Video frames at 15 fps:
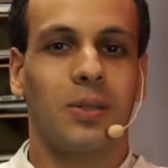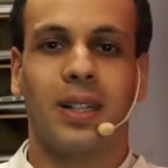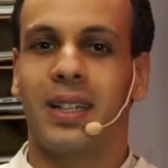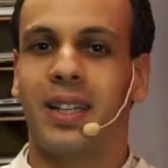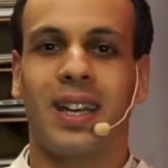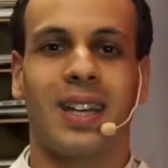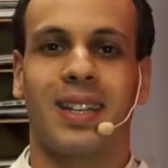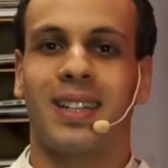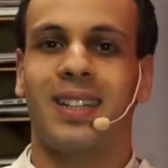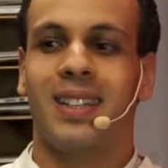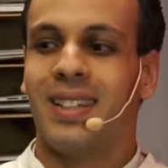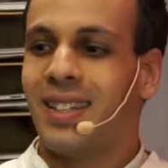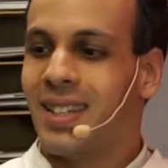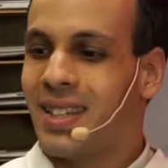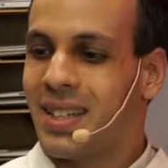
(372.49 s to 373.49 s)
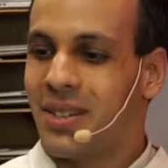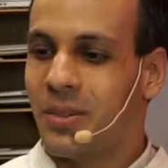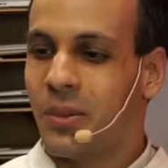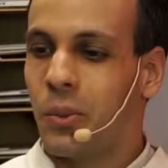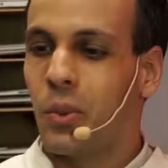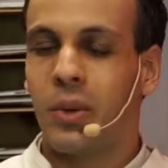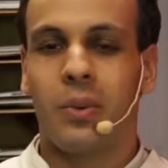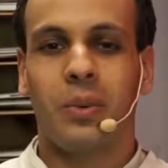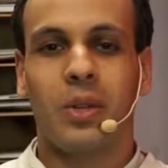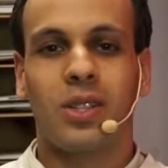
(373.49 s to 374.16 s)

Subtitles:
Again, when we